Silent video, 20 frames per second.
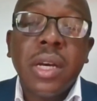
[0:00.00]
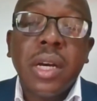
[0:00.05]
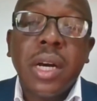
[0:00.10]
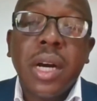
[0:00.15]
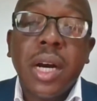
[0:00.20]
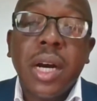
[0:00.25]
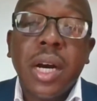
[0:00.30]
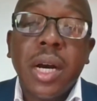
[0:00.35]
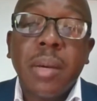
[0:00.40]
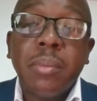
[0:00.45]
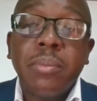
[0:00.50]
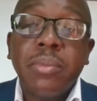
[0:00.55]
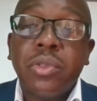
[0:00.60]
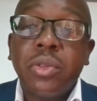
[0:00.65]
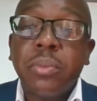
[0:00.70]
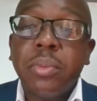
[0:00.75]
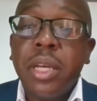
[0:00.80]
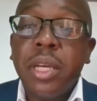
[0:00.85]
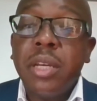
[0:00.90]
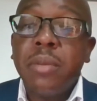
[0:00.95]

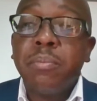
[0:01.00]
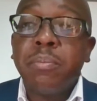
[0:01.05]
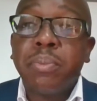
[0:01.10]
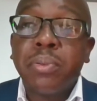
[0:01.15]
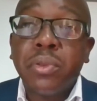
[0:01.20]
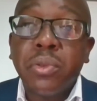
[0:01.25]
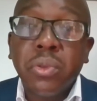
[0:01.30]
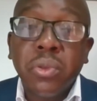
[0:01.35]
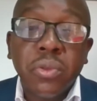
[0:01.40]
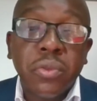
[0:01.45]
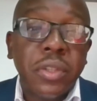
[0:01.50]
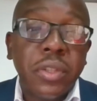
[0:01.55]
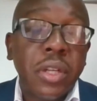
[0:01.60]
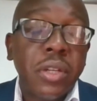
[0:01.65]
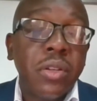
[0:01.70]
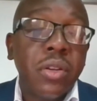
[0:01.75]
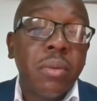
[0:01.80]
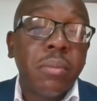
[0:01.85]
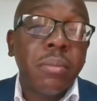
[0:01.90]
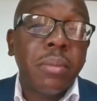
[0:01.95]
to be improved
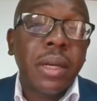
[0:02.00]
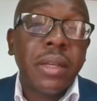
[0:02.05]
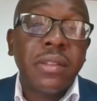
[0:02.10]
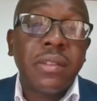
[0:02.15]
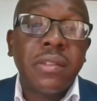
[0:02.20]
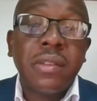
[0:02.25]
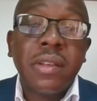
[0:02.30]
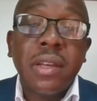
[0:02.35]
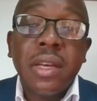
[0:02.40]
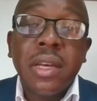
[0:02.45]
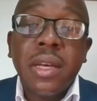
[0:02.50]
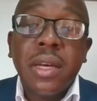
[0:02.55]
in numbers